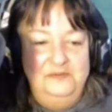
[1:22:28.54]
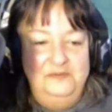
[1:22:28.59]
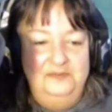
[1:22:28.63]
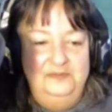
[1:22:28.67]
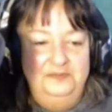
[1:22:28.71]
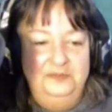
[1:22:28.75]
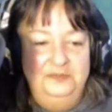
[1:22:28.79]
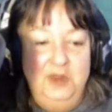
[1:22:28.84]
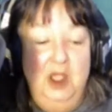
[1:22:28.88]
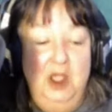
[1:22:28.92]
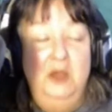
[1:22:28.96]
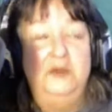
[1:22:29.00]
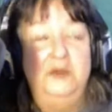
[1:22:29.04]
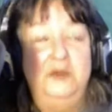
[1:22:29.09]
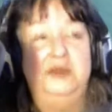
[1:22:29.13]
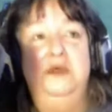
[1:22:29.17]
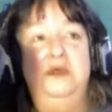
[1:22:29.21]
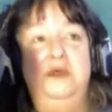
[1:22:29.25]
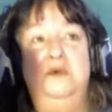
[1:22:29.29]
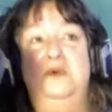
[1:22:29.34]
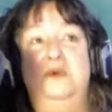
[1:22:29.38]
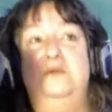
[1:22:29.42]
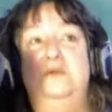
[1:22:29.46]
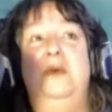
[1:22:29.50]
Oh,
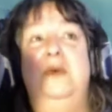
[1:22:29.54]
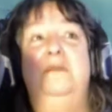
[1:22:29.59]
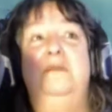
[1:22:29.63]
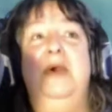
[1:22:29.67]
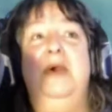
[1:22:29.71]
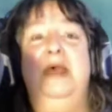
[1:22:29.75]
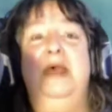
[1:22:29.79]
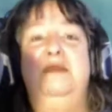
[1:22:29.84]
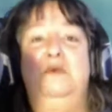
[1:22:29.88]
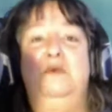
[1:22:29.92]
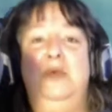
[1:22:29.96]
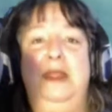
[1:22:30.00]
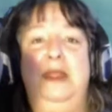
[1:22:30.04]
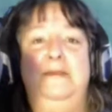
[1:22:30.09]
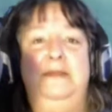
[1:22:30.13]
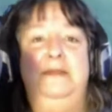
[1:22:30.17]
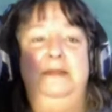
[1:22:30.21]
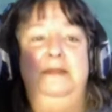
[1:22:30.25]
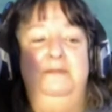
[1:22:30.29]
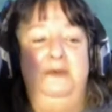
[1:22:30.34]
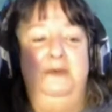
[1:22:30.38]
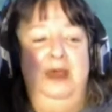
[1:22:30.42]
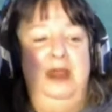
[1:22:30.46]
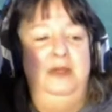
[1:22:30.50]
so but by the way,
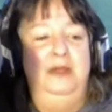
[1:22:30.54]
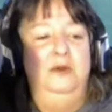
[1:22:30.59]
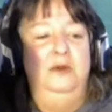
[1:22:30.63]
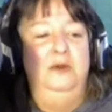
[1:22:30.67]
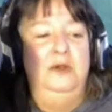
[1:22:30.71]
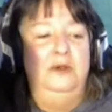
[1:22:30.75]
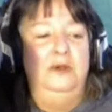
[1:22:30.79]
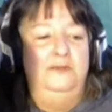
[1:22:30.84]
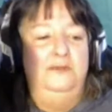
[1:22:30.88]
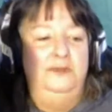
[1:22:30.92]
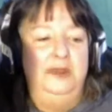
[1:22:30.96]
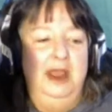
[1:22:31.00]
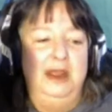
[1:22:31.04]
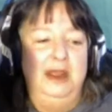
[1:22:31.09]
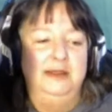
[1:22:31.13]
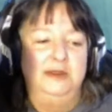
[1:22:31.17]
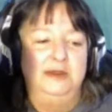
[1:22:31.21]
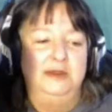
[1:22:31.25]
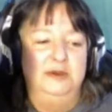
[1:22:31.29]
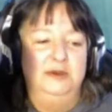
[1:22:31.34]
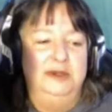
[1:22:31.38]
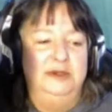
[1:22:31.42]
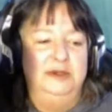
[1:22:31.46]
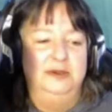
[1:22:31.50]
people, I don't know if you guys are
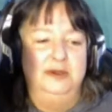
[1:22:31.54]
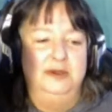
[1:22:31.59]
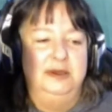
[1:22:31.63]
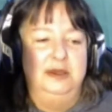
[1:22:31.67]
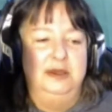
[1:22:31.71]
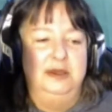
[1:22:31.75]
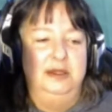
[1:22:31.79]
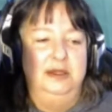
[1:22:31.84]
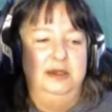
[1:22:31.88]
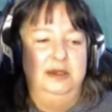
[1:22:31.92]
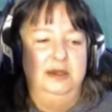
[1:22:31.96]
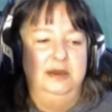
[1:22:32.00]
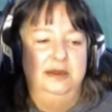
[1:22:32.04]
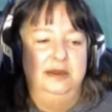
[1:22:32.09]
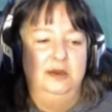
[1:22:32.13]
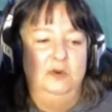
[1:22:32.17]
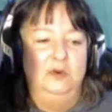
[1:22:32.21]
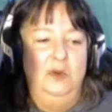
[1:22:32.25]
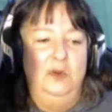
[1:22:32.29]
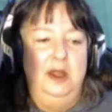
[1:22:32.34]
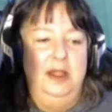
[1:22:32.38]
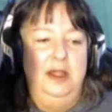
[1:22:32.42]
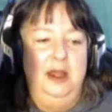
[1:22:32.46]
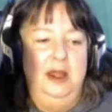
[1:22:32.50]
interested in this or
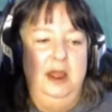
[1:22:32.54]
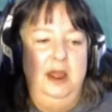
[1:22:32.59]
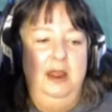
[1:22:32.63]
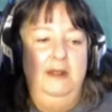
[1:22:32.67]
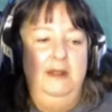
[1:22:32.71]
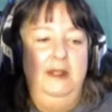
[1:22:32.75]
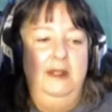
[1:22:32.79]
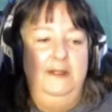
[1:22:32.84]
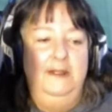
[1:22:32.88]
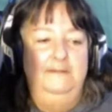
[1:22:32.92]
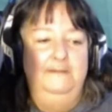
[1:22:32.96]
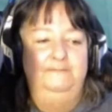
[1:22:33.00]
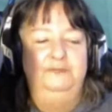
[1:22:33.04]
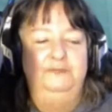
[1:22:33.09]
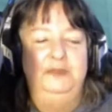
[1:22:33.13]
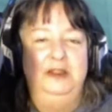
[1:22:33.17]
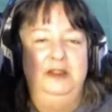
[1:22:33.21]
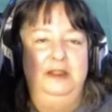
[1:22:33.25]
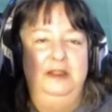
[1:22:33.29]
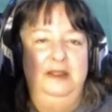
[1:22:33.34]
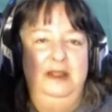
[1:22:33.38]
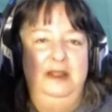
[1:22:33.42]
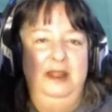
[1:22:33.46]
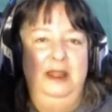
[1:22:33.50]
whatnot.
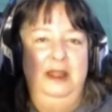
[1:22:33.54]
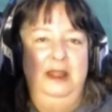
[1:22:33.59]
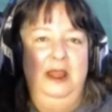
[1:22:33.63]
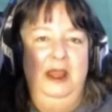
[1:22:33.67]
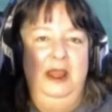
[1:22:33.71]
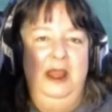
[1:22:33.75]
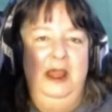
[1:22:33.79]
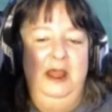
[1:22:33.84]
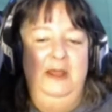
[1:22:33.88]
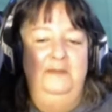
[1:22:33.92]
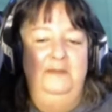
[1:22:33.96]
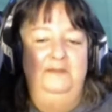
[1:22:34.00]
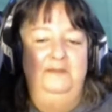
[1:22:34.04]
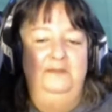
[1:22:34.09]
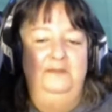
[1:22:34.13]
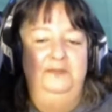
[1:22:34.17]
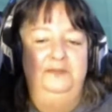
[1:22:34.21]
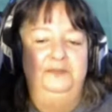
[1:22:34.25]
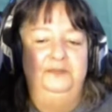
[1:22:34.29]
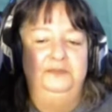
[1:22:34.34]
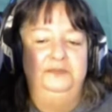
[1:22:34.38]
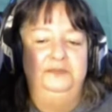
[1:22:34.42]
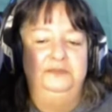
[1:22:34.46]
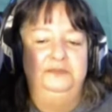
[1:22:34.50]

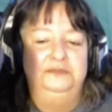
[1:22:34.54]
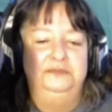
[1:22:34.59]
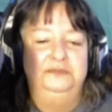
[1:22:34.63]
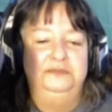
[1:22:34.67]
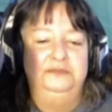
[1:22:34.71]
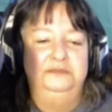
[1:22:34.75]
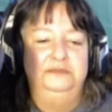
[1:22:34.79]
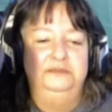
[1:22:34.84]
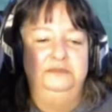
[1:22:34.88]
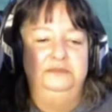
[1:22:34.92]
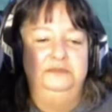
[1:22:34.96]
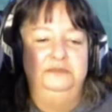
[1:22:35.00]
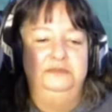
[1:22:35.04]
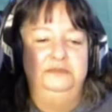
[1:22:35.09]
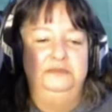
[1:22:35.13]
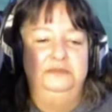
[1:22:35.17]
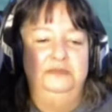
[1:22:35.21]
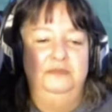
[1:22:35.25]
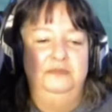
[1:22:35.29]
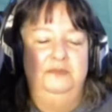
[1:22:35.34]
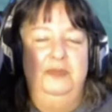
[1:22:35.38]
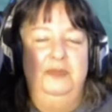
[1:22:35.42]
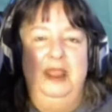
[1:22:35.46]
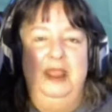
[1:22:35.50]

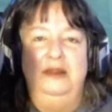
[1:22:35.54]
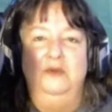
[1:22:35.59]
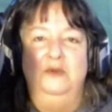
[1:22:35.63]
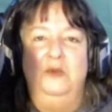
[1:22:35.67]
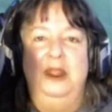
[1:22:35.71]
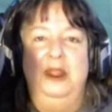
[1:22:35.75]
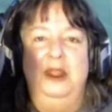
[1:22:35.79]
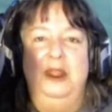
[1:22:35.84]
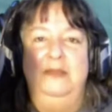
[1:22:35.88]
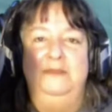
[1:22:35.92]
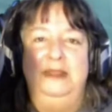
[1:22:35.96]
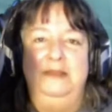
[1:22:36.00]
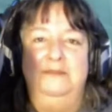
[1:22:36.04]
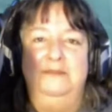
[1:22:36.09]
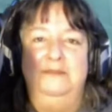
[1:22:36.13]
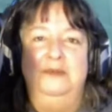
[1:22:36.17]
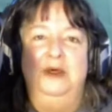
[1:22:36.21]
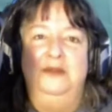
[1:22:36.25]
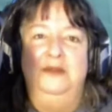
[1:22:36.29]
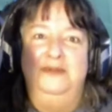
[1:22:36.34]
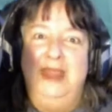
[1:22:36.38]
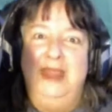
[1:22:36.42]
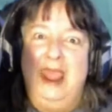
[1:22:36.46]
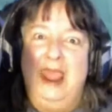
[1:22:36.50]
By the way, people,
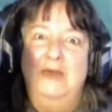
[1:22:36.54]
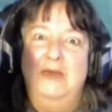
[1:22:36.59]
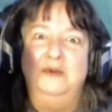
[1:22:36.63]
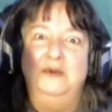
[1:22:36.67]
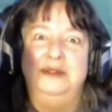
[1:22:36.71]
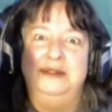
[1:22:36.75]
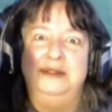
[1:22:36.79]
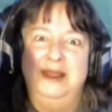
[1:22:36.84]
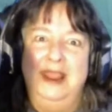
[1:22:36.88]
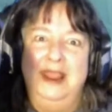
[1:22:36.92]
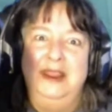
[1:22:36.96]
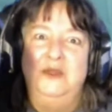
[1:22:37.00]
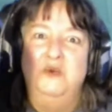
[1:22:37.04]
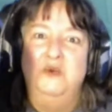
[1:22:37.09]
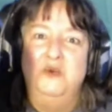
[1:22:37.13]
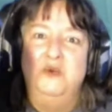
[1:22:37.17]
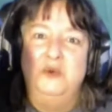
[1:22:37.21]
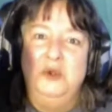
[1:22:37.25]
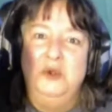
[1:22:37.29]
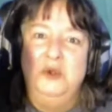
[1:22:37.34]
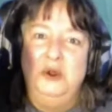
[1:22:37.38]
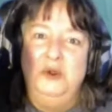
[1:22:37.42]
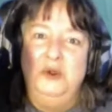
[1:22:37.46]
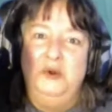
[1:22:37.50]
that was like
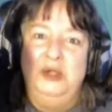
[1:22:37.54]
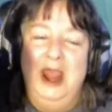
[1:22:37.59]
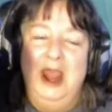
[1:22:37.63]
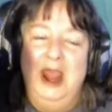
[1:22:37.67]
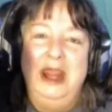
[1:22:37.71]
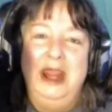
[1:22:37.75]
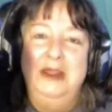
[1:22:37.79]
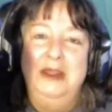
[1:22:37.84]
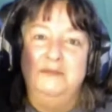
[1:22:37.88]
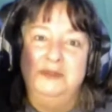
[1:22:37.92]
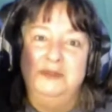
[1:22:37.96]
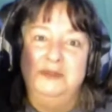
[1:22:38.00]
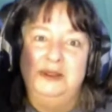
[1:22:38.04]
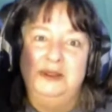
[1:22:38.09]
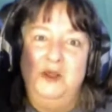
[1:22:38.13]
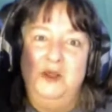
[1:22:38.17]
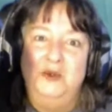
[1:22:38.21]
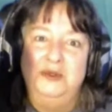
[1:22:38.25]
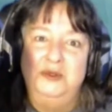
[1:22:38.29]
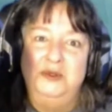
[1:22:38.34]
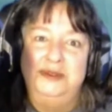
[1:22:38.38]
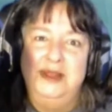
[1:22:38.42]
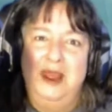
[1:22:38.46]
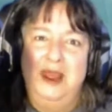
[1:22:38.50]
rude. I am so
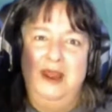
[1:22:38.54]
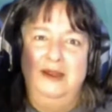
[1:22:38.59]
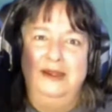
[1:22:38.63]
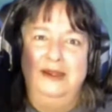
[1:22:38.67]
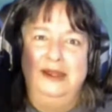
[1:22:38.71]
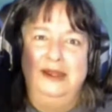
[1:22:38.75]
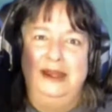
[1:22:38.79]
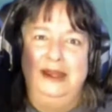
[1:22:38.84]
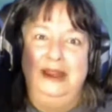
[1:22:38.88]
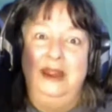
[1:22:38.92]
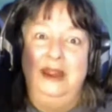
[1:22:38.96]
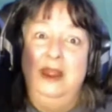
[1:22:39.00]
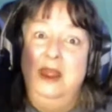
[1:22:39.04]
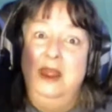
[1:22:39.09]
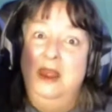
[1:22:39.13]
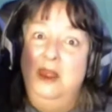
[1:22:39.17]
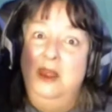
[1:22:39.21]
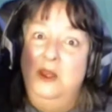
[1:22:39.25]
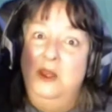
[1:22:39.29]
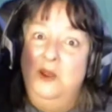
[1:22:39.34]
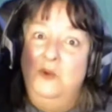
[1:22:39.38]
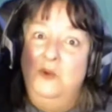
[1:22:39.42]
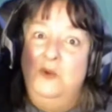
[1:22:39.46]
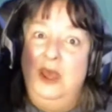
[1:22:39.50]
sorry.
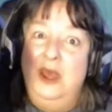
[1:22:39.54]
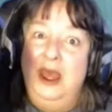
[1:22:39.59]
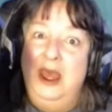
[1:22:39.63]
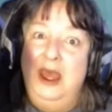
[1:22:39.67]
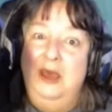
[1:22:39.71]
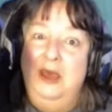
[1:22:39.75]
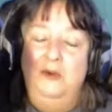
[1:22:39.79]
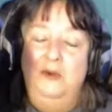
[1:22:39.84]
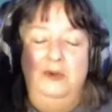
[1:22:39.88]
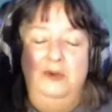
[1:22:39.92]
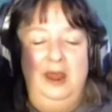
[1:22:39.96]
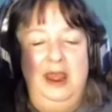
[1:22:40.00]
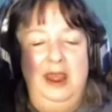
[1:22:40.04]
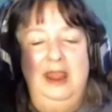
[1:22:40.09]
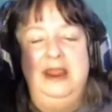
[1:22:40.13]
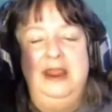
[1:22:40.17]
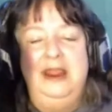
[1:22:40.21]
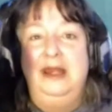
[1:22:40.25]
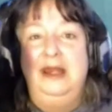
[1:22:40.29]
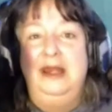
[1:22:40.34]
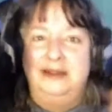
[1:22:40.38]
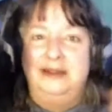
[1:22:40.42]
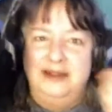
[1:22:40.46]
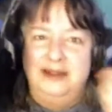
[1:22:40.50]
Wow, I got
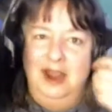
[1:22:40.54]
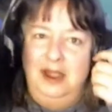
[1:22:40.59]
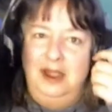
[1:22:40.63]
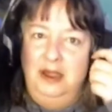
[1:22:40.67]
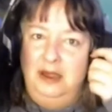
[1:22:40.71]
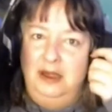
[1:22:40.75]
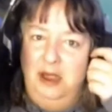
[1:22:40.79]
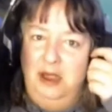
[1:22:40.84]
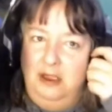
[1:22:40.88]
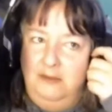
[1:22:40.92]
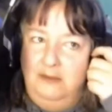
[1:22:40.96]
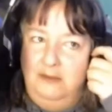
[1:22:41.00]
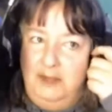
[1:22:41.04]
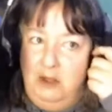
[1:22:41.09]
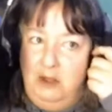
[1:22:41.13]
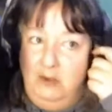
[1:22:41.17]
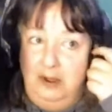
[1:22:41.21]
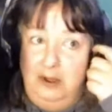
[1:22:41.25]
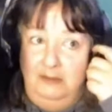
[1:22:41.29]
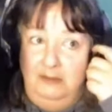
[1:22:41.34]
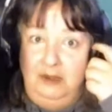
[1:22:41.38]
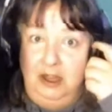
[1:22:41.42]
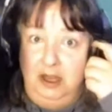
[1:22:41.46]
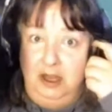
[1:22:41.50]
excited there about what I'm
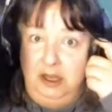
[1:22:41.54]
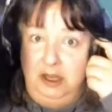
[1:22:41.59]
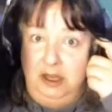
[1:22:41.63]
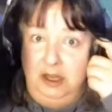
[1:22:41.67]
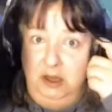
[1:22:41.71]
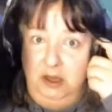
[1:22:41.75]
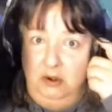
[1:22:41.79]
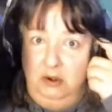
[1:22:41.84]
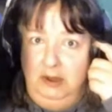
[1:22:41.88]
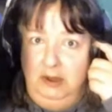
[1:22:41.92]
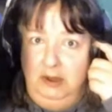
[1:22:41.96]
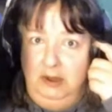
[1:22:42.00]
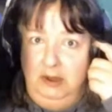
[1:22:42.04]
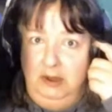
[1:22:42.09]
gonna do, and